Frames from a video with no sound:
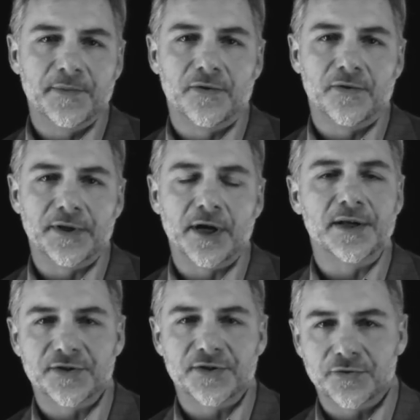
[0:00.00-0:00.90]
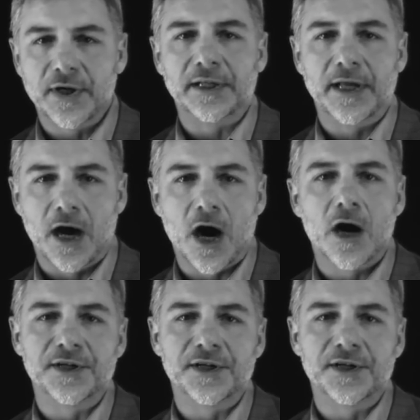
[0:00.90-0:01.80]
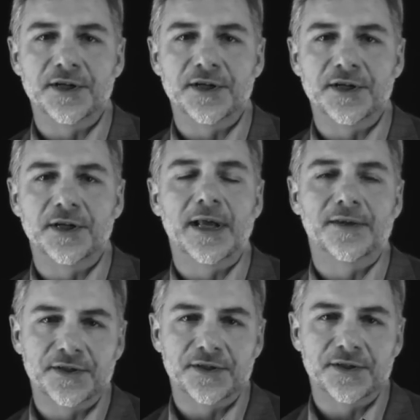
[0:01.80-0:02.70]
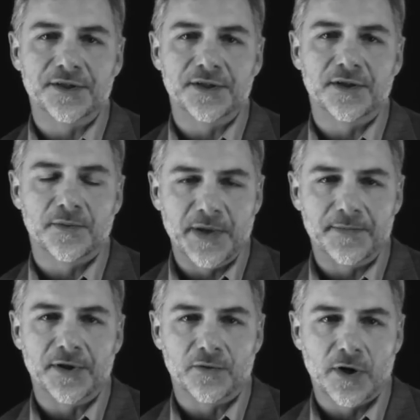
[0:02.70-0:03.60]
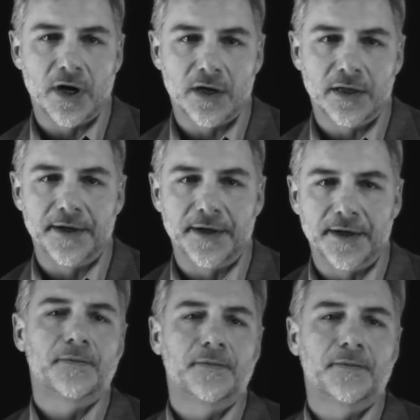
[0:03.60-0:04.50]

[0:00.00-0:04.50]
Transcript: to be over there is strictly our own decision and the decision of the people that run our country.